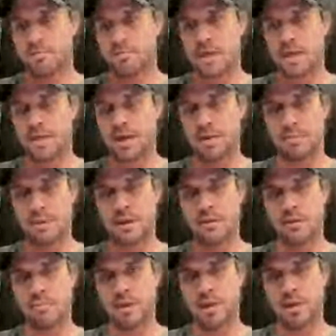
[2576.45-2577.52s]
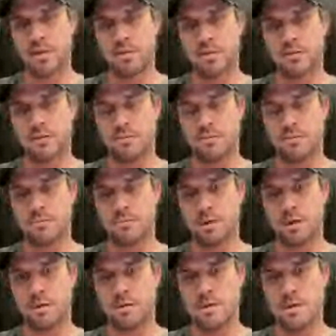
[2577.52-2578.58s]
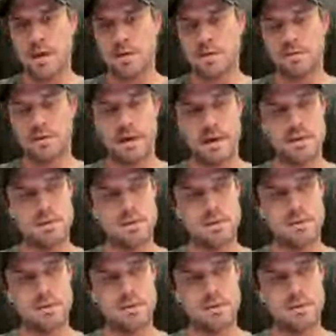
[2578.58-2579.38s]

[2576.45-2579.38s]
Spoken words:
get that bigger and bigger with some, you know, international guests.